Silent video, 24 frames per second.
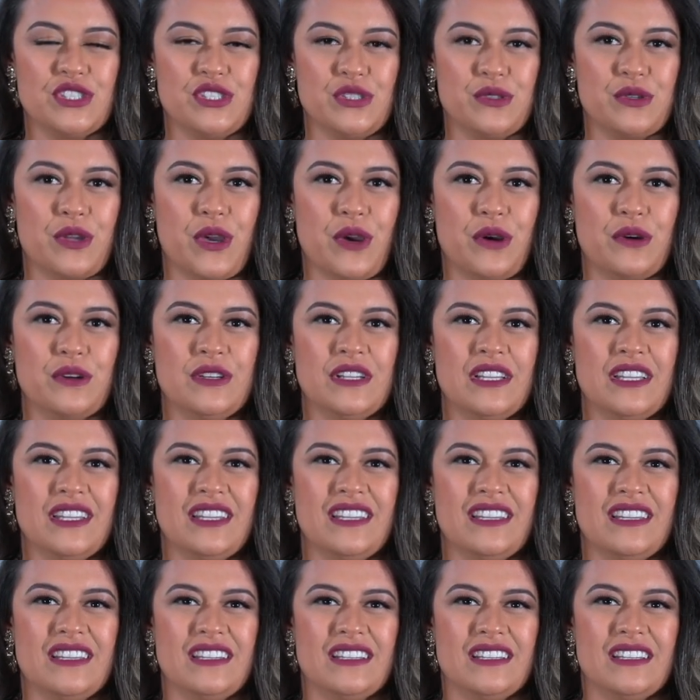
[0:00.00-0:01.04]
judo
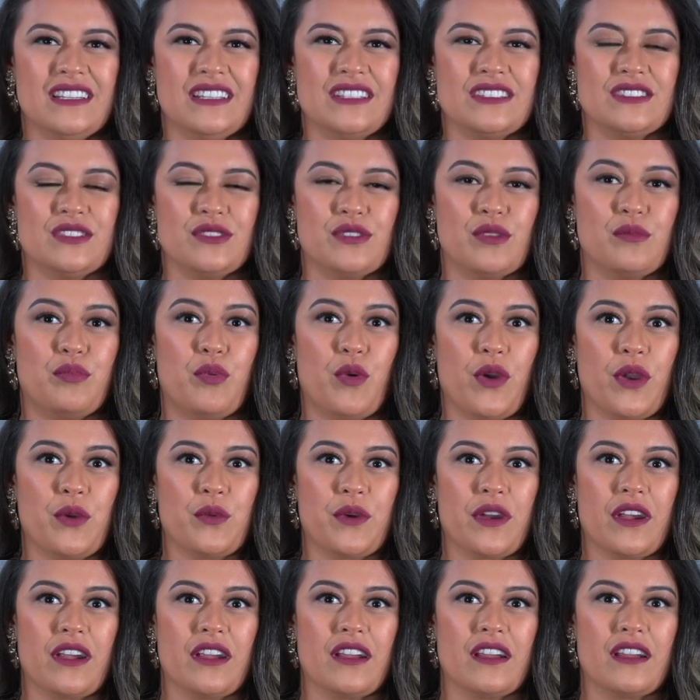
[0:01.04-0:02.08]
to the point
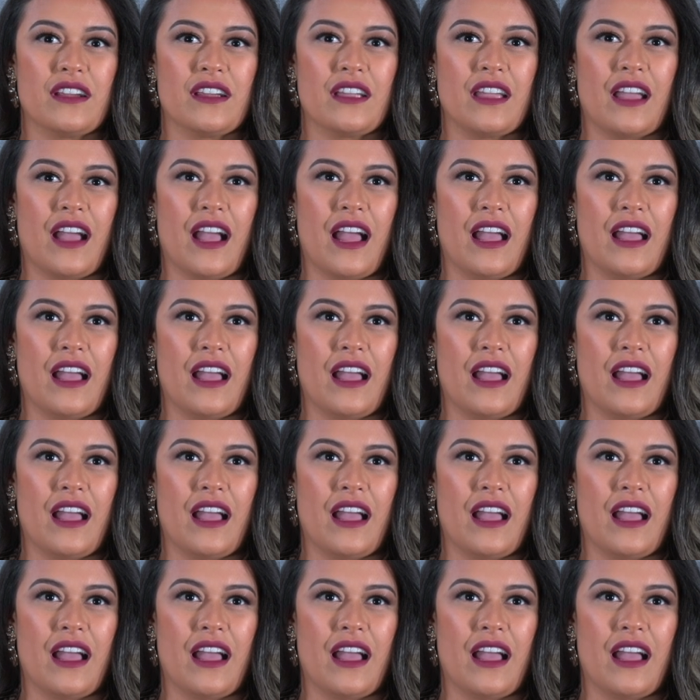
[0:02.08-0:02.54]
where